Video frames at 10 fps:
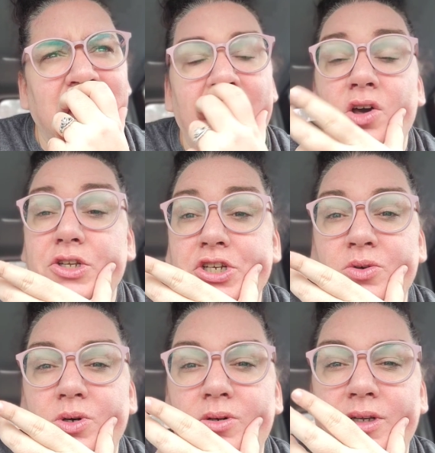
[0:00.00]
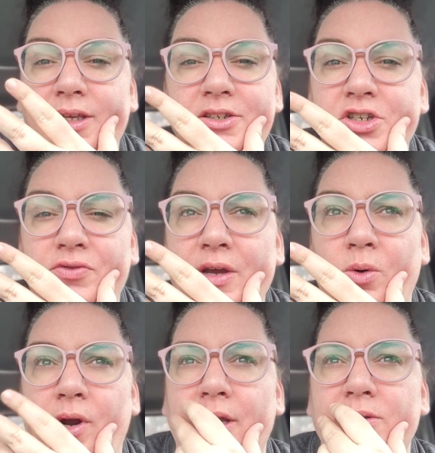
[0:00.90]
Oh, the two, or like the two fake
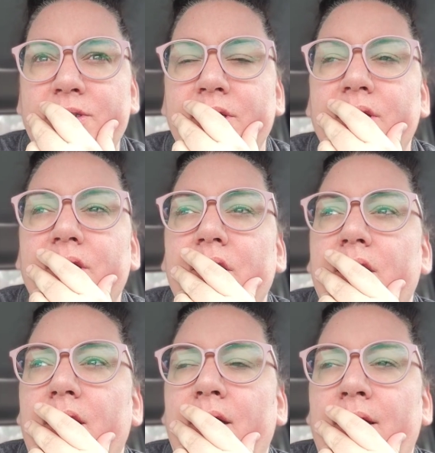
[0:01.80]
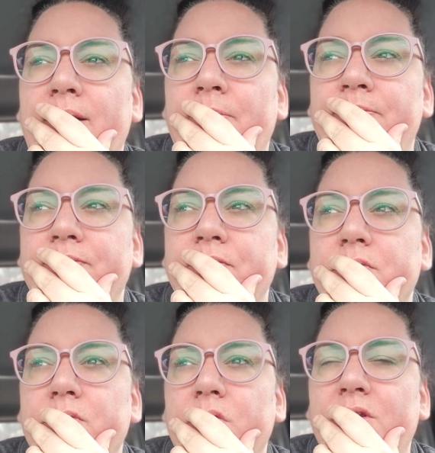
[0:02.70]
Oreos. Um,
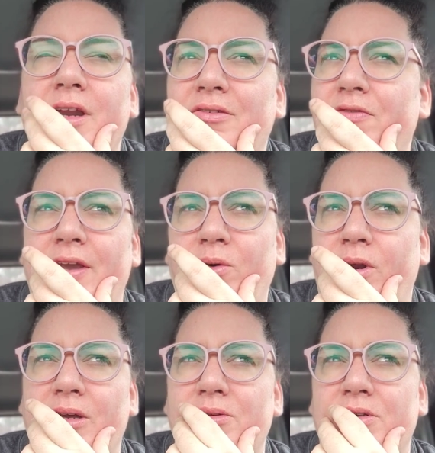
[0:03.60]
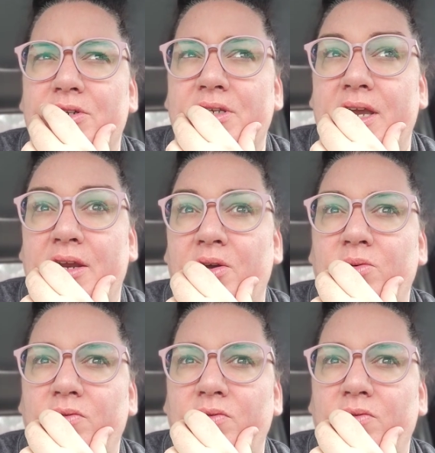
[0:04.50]
well, not even fake Oreos. They're just keto